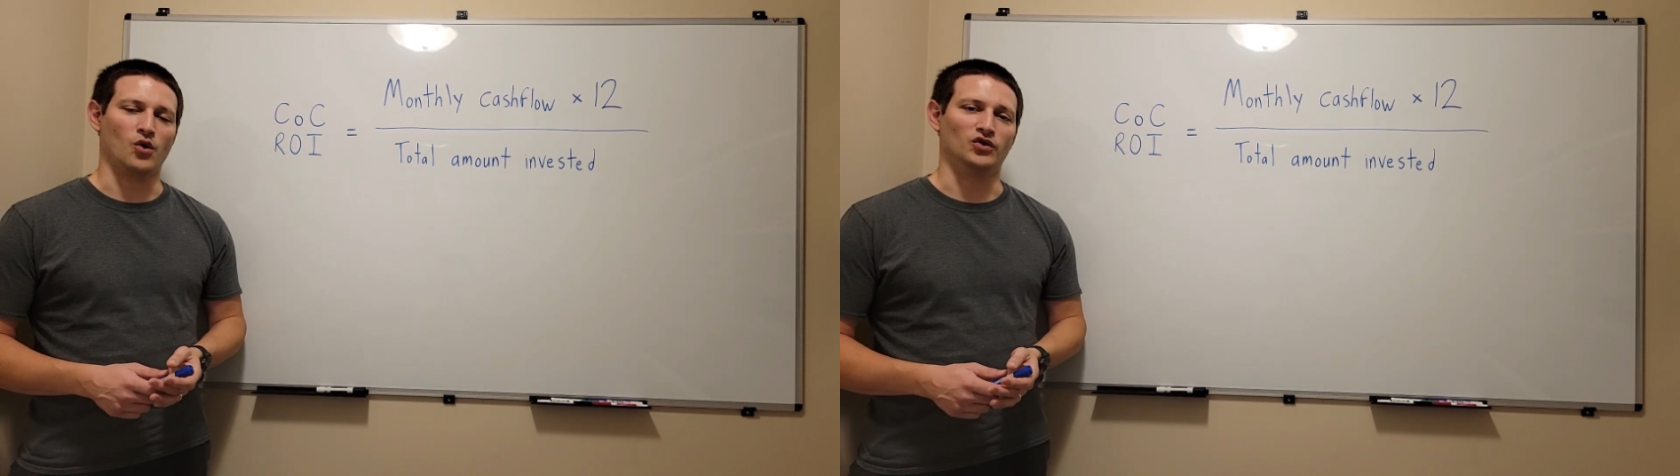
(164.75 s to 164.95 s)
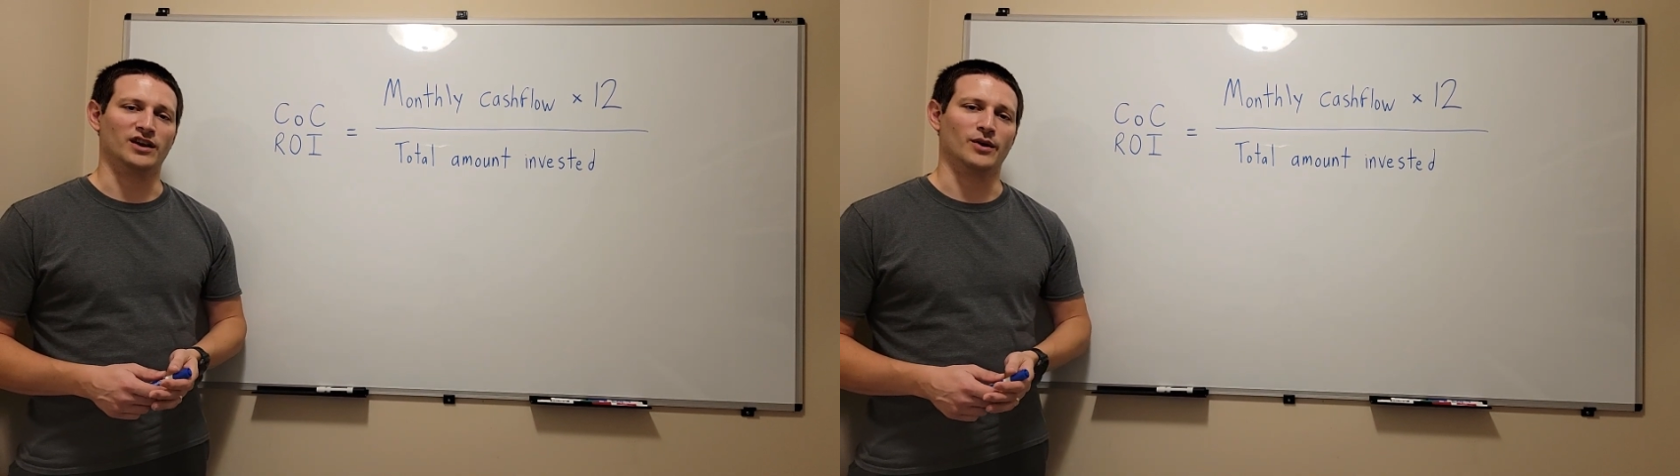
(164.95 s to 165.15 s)

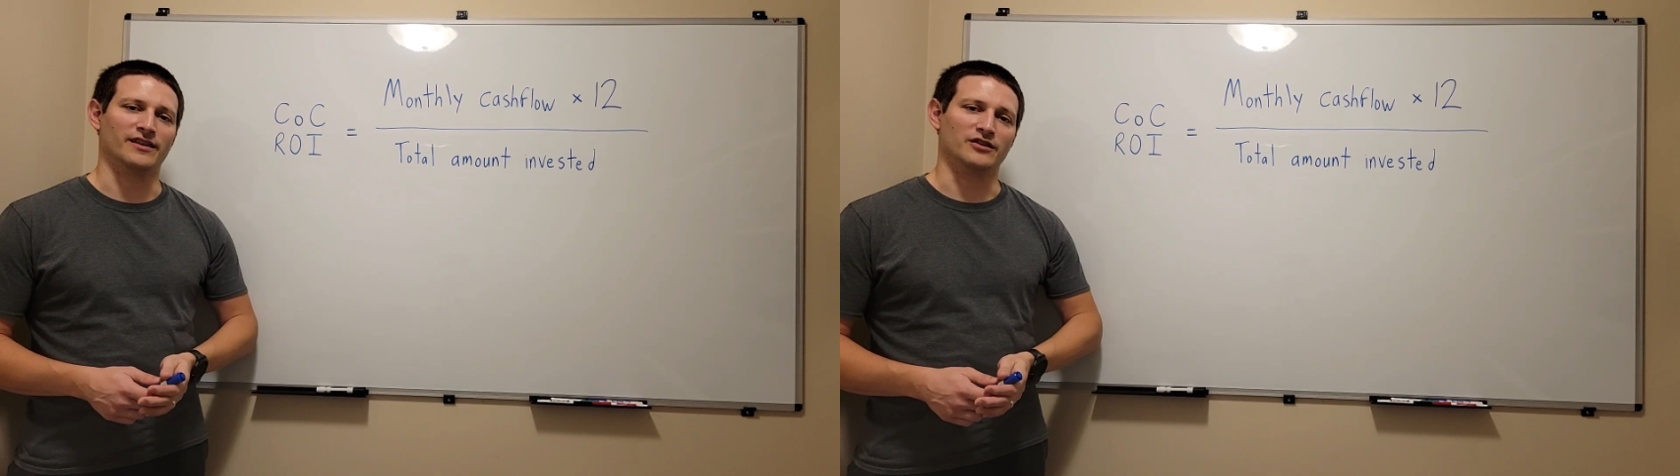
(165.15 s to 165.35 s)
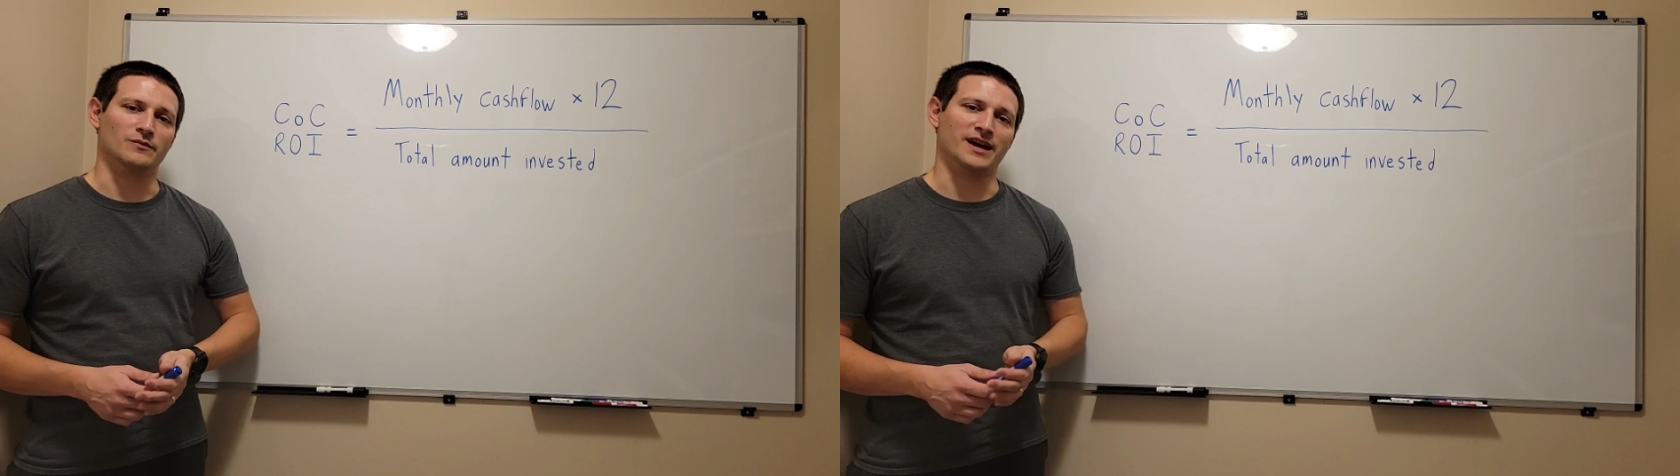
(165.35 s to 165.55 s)
only
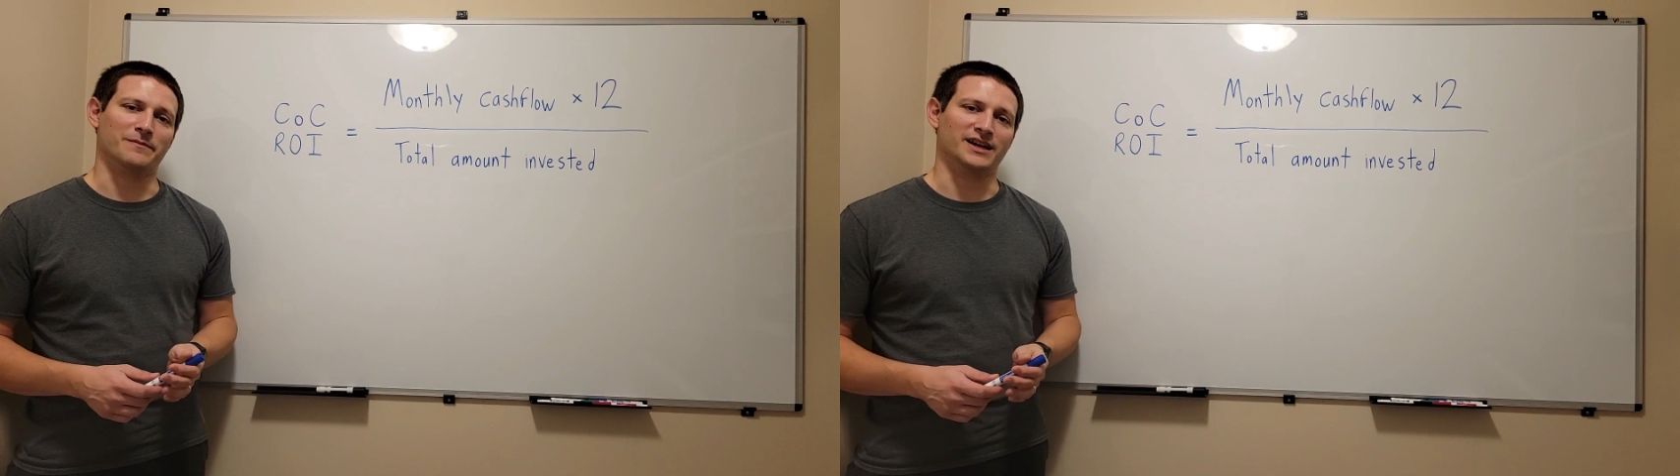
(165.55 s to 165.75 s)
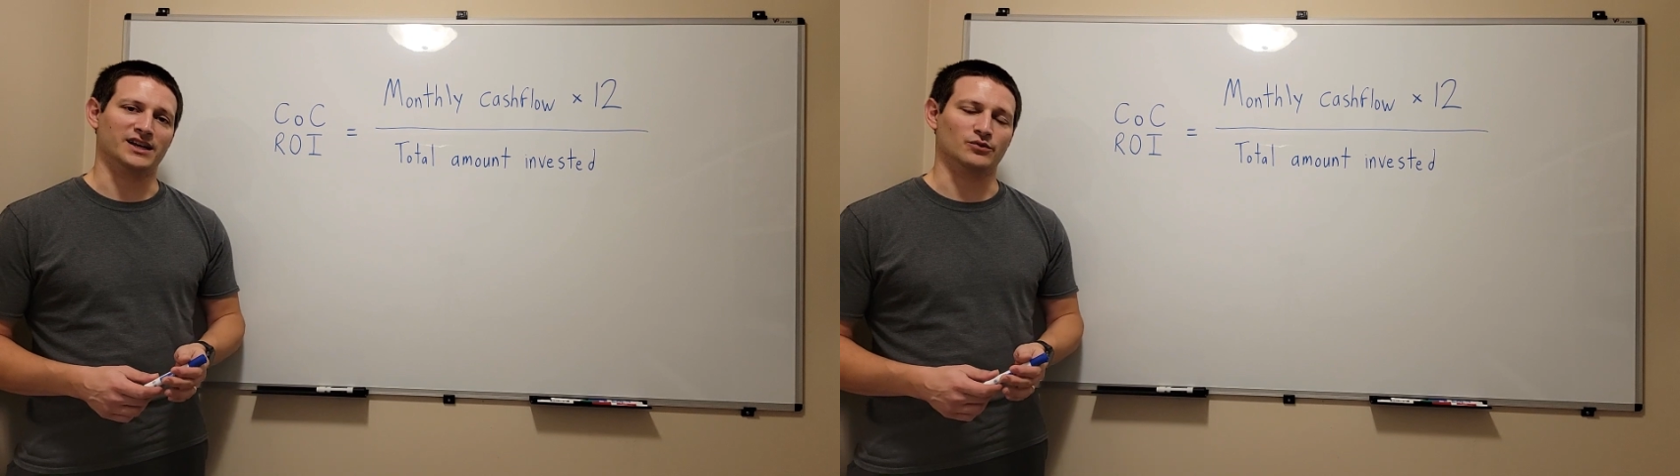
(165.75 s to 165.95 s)
way that you make
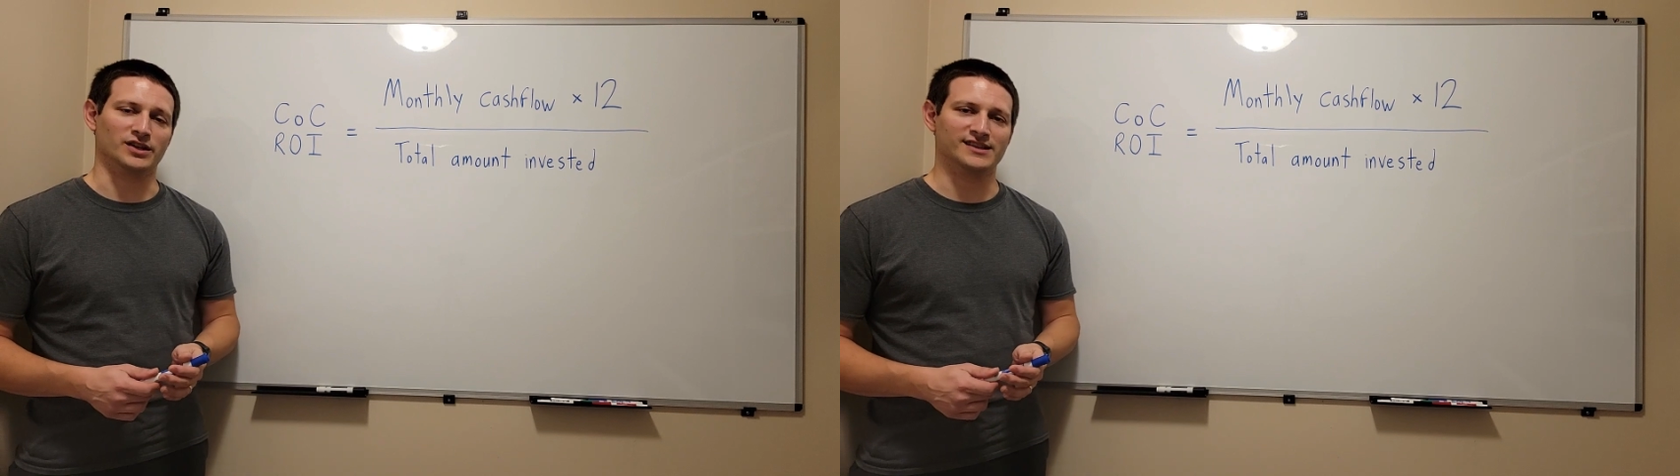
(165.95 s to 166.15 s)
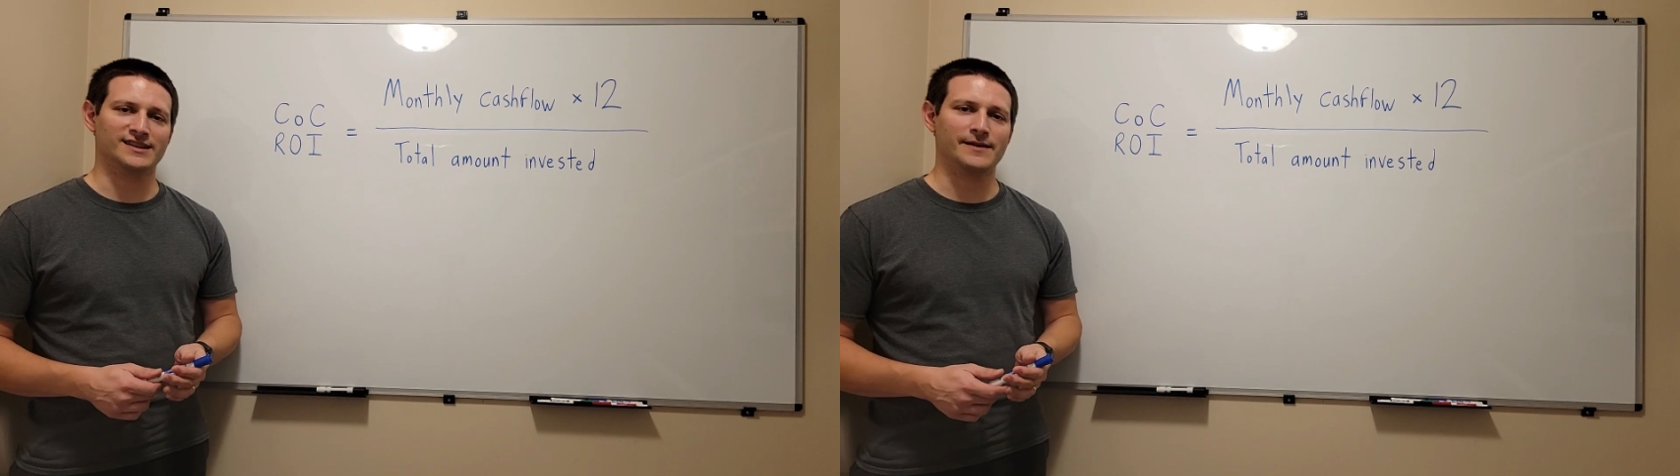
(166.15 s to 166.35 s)
money in
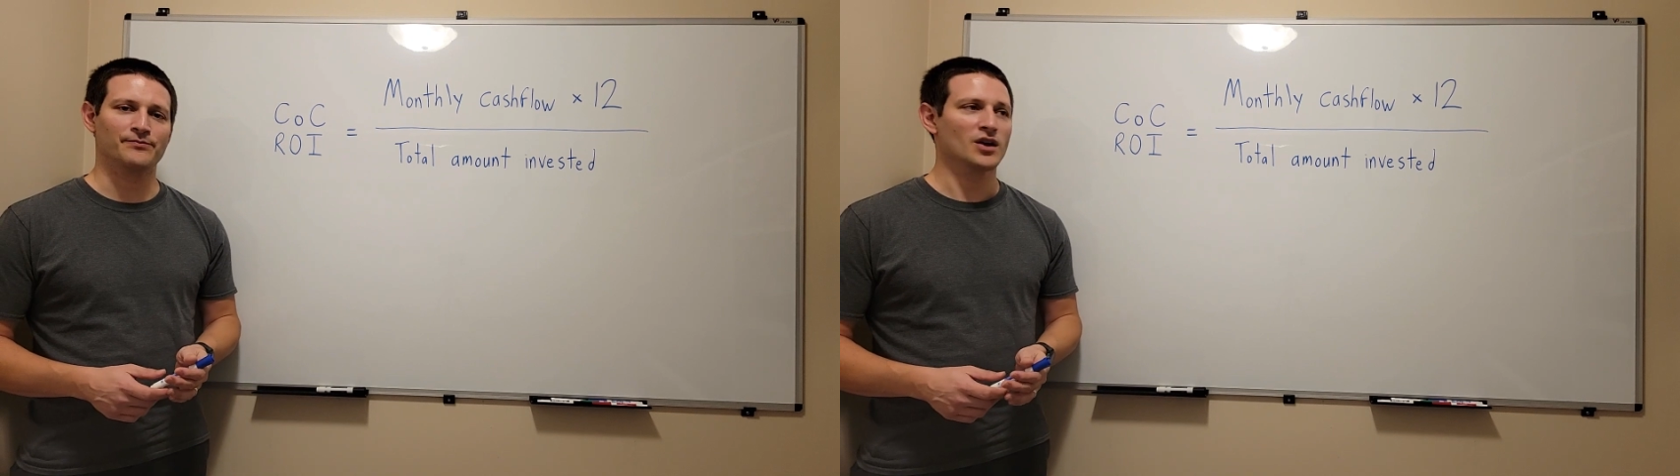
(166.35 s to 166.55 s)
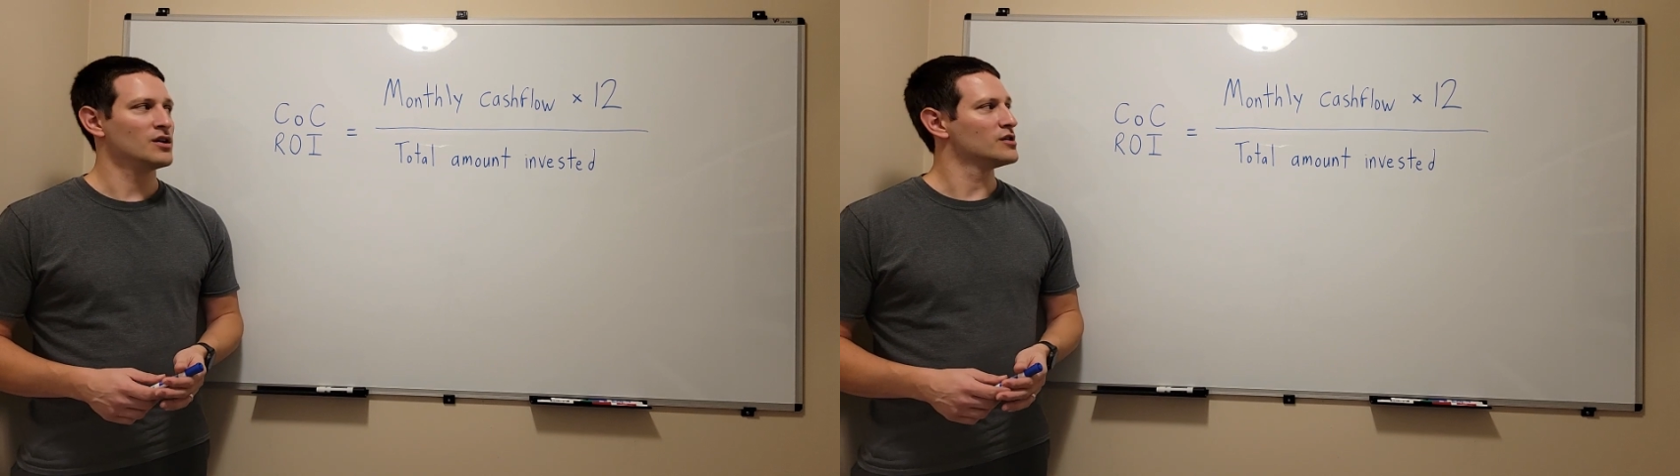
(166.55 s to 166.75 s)
real estate.